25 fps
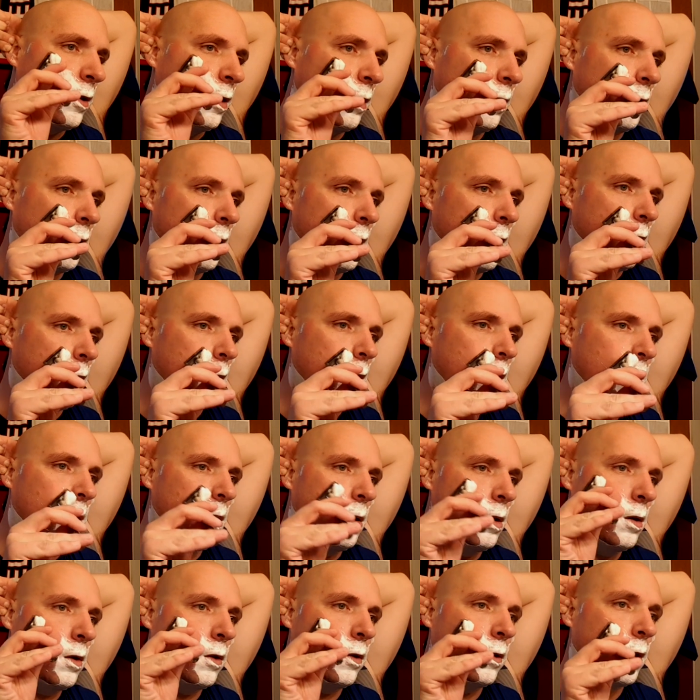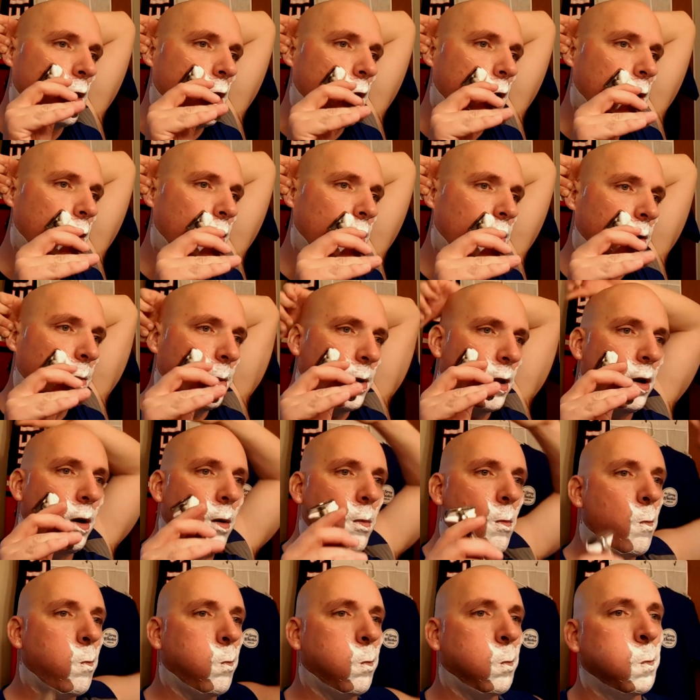sent to Scott
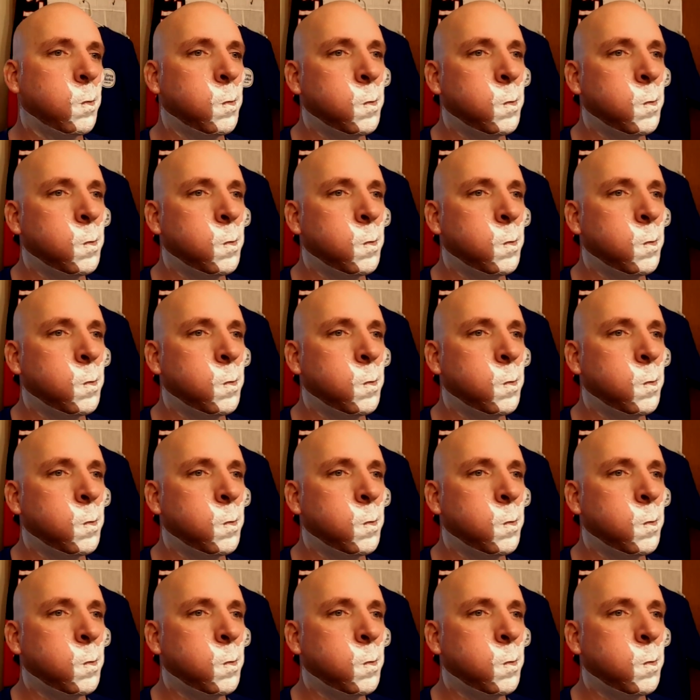Ostermiller.